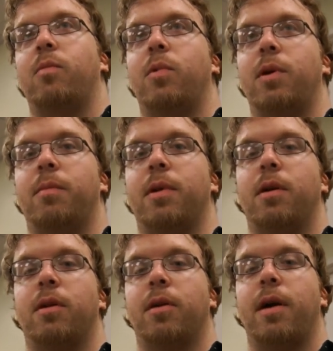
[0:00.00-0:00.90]
We had been
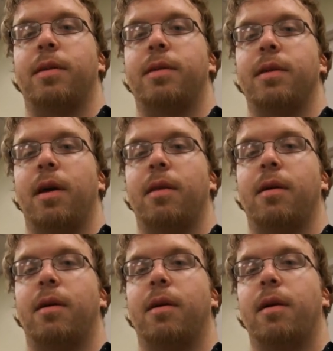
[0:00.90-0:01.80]
undergrads
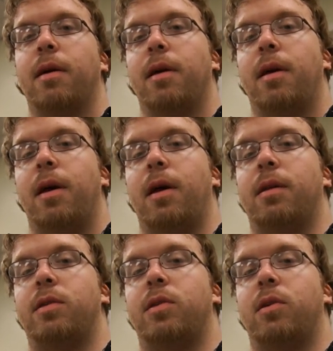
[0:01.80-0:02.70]
together.
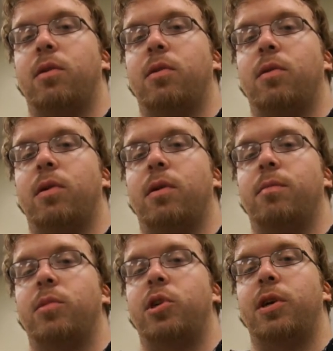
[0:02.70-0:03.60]
And so
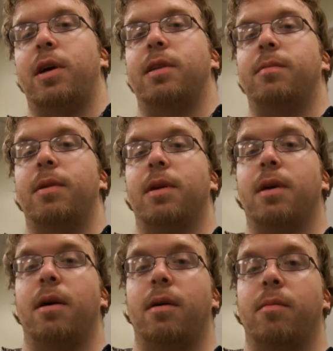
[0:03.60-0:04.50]
she asked me to
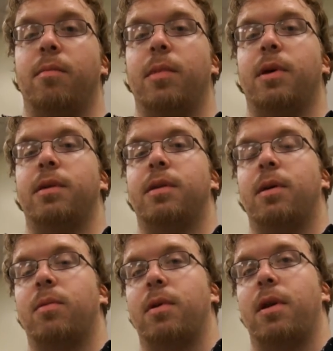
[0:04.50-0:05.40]
come because they
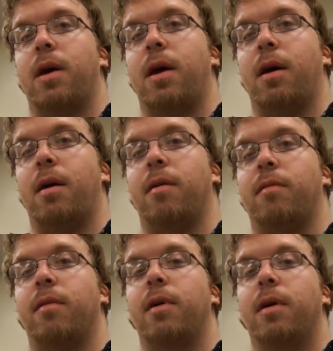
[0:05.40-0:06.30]
were going to have